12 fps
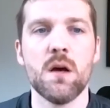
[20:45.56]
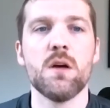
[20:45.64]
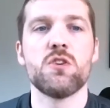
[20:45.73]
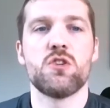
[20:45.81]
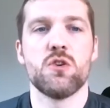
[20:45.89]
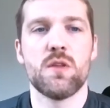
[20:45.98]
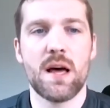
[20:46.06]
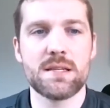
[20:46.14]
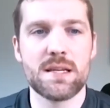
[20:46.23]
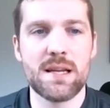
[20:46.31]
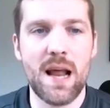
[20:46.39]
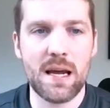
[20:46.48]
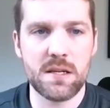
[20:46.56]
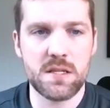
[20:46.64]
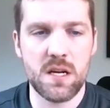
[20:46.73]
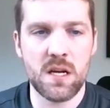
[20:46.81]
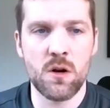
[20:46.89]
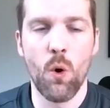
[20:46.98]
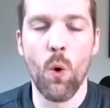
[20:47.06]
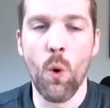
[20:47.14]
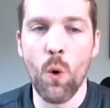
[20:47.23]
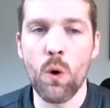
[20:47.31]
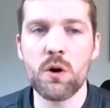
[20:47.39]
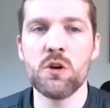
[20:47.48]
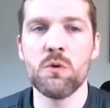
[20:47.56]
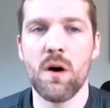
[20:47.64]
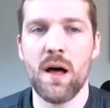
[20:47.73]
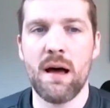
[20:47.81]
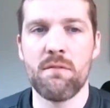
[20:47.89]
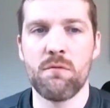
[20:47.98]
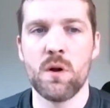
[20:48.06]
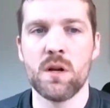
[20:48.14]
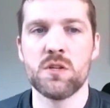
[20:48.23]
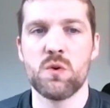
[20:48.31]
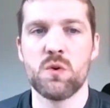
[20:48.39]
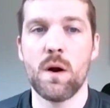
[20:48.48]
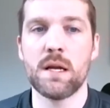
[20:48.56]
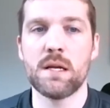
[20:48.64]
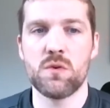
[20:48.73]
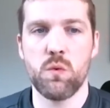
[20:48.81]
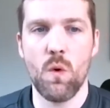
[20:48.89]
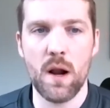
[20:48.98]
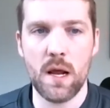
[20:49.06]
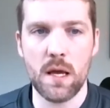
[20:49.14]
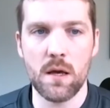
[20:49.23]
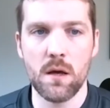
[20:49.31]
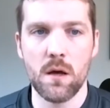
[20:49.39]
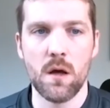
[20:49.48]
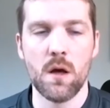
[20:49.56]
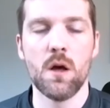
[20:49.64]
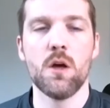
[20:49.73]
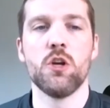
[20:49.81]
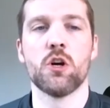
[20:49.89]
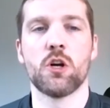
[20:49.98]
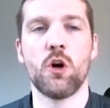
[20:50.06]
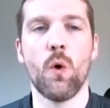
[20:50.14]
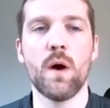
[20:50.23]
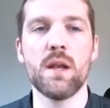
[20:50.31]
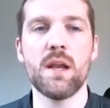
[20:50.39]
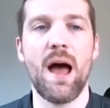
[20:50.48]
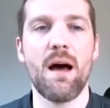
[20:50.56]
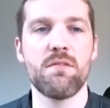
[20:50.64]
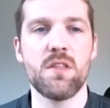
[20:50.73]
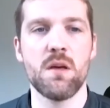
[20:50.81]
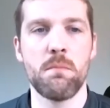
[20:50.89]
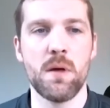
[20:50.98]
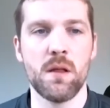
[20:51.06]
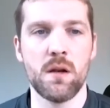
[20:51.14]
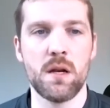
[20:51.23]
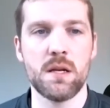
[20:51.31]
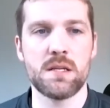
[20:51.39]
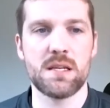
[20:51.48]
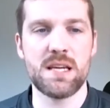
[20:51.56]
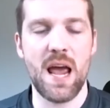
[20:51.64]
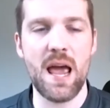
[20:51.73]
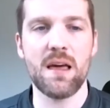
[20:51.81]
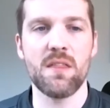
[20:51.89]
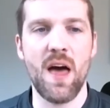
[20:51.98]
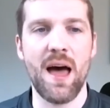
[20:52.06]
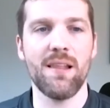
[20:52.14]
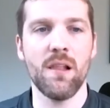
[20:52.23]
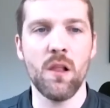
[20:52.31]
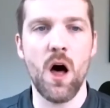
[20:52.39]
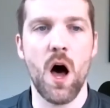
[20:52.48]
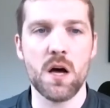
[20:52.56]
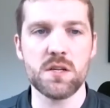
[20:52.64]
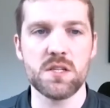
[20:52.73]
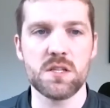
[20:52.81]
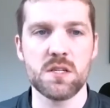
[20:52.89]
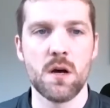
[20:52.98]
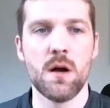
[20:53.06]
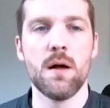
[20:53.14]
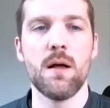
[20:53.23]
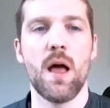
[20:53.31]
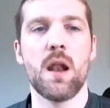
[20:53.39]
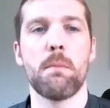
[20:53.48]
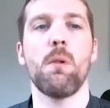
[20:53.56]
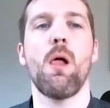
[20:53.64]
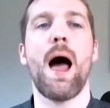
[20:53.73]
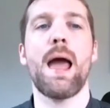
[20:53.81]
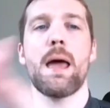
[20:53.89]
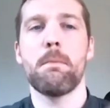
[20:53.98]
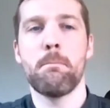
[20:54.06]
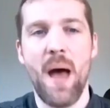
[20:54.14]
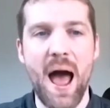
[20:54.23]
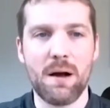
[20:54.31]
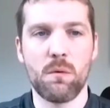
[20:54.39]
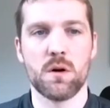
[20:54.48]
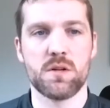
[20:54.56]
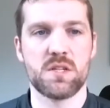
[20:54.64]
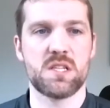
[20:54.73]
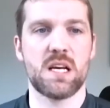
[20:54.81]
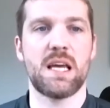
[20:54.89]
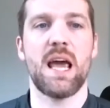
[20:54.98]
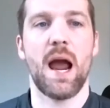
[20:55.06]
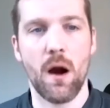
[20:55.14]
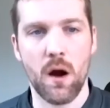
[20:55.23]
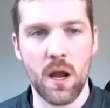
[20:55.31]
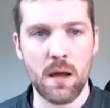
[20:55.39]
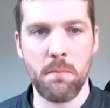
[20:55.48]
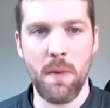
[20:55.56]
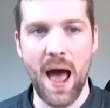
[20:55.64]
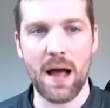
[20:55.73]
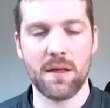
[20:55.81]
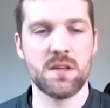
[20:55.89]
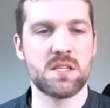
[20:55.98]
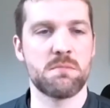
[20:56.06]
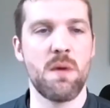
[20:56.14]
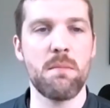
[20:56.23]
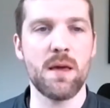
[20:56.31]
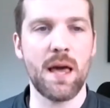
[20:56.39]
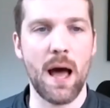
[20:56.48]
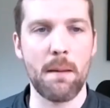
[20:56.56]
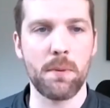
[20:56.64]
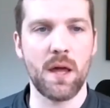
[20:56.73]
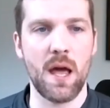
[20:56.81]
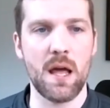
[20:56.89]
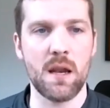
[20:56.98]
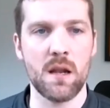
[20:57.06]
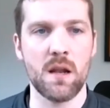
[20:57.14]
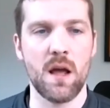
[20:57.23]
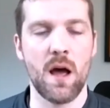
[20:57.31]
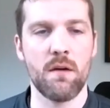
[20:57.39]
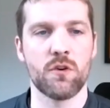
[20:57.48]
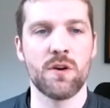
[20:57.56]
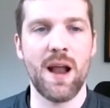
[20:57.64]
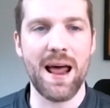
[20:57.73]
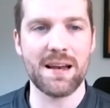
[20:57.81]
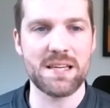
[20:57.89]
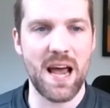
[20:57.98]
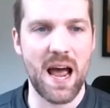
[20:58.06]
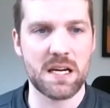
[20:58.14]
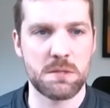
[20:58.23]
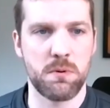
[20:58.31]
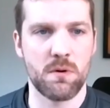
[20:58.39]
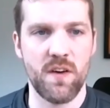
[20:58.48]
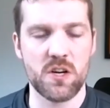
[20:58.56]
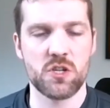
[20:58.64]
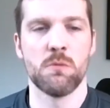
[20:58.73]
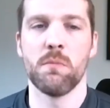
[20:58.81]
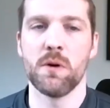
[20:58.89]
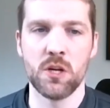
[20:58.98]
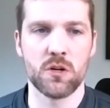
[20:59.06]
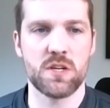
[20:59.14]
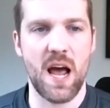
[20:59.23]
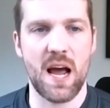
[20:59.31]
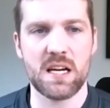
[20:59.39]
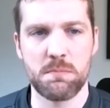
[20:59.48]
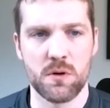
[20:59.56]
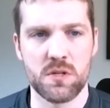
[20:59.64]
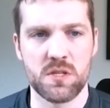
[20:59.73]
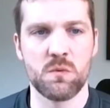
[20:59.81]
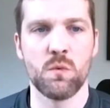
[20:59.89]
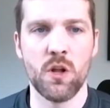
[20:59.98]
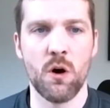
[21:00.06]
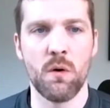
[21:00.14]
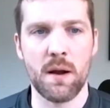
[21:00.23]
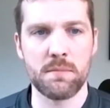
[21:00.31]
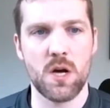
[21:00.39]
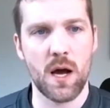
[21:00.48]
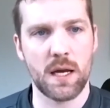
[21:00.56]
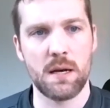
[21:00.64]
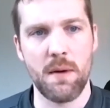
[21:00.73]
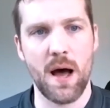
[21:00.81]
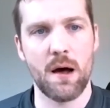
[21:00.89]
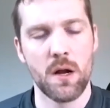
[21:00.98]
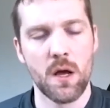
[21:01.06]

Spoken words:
2019, or you will have one in 2020, you're going to have the ability to take that loss and apply it backwards to carry it back. This may be complicated if you're not a tax professional, but your tax person will know what I'm talking about.